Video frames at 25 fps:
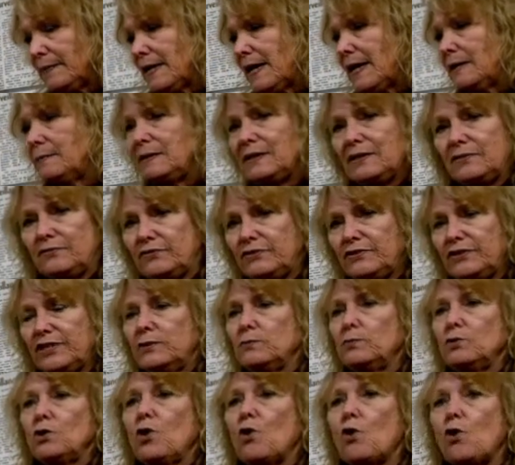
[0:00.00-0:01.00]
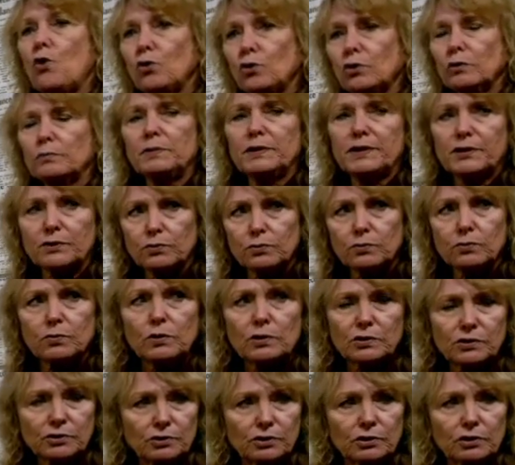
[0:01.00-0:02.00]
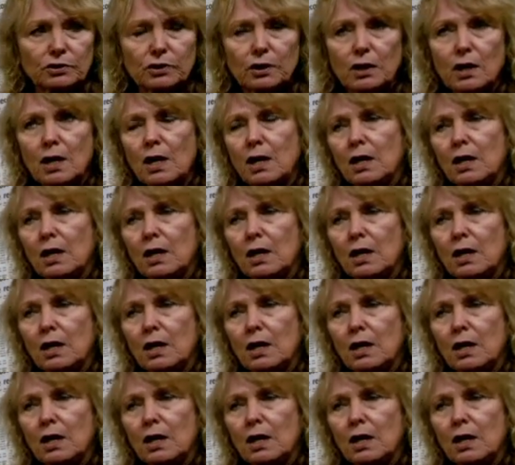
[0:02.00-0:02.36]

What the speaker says: I mean, they were horribly cruel to her.